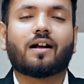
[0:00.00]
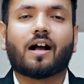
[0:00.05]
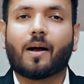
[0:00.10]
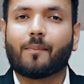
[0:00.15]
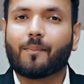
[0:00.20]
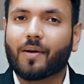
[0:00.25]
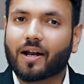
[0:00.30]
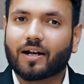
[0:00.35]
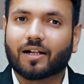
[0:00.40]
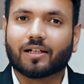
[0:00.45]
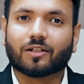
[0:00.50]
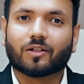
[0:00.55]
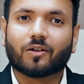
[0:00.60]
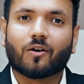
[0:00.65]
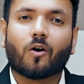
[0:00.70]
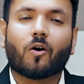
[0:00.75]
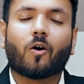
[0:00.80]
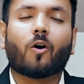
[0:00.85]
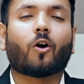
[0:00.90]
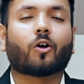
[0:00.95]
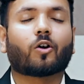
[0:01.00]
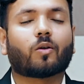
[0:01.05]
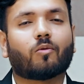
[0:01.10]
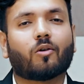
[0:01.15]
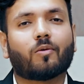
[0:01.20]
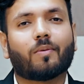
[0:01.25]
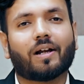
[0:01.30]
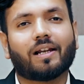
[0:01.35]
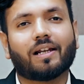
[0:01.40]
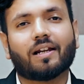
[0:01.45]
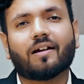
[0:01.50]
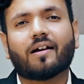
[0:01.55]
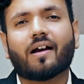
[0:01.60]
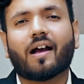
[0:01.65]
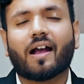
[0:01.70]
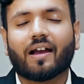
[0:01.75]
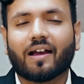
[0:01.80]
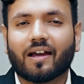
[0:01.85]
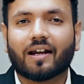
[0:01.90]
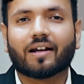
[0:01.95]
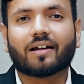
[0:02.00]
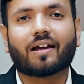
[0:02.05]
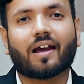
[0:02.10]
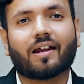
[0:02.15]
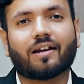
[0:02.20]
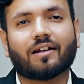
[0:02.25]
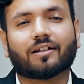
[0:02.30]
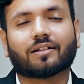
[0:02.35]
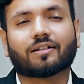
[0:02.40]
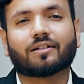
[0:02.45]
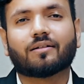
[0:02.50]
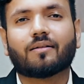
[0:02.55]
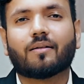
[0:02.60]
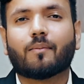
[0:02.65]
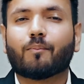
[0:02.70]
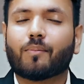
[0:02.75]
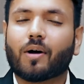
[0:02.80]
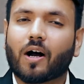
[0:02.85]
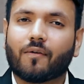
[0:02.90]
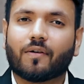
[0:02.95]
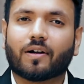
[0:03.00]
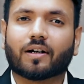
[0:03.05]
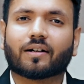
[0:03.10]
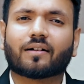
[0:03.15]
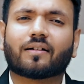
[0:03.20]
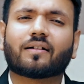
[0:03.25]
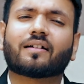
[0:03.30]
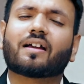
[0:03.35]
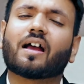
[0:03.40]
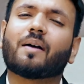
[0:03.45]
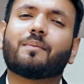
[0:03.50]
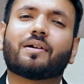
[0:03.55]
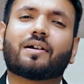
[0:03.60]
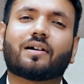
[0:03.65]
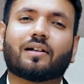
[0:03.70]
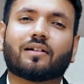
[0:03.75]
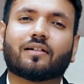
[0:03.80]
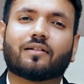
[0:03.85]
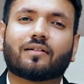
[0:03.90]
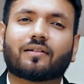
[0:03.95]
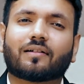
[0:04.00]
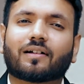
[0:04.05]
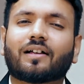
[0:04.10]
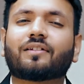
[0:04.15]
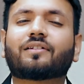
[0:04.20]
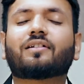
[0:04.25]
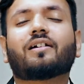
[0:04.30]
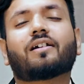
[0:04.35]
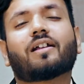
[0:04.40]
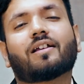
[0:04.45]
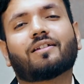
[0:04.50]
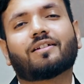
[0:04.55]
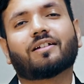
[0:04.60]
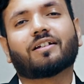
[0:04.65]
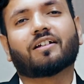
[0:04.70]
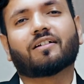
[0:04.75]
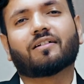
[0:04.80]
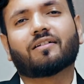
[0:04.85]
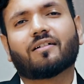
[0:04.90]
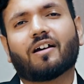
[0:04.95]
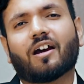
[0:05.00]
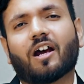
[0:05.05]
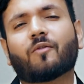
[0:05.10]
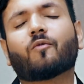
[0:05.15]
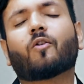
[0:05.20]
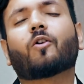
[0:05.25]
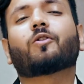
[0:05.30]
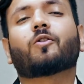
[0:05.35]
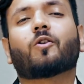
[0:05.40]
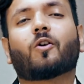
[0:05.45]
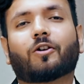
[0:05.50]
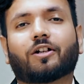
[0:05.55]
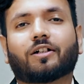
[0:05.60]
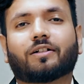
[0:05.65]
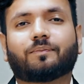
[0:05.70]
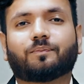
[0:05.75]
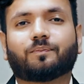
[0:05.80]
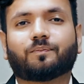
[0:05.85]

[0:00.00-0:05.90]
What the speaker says: Apparels, automobile, air carriers, power, chemical, consultancy, and whatnot.